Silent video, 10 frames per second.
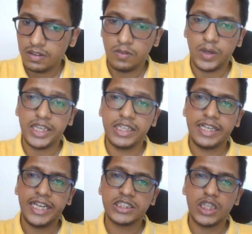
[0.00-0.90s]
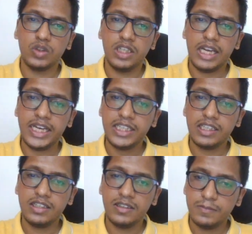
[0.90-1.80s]
White takes out the knight.
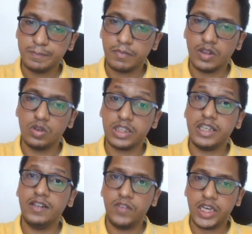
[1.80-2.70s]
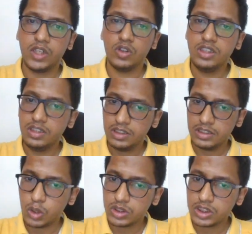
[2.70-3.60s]
Okay, very good.
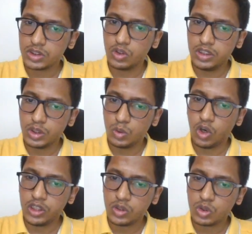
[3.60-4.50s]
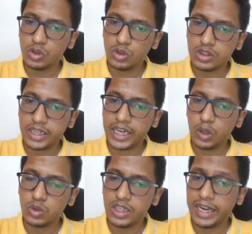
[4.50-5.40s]
Now this is good. You want to take
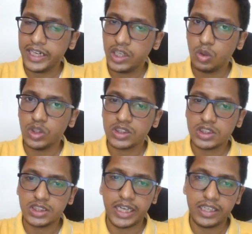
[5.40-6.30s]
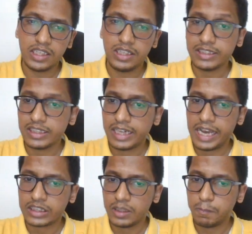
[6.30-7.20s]
out the knight towards the center and
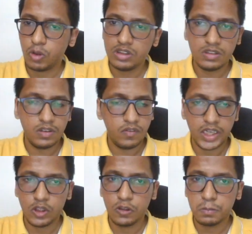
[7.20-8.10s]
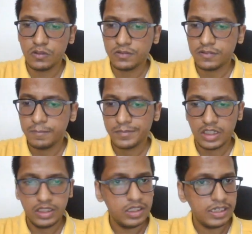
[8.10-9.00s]
attack the pawn. Very good move.
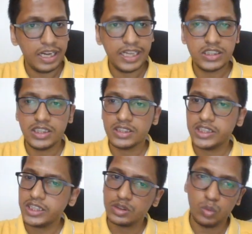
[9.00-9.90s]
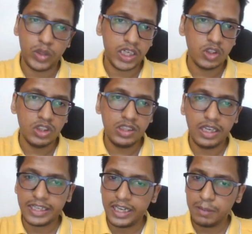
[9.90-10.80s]
Knight c6, very good.
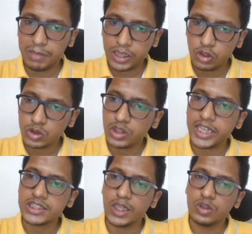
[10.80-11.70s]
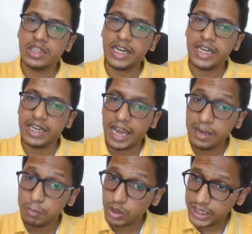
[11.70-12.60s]
Again, black also takes out the knight
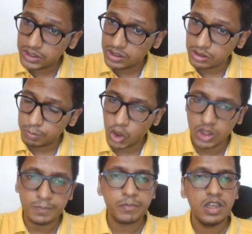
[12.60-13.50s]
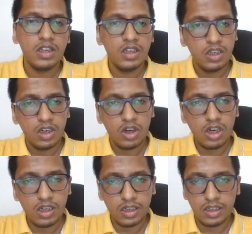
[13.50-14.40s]
and protects this pawn.
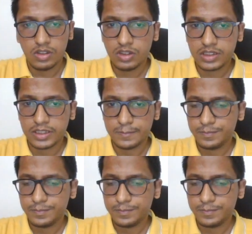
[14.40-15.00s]
Okay.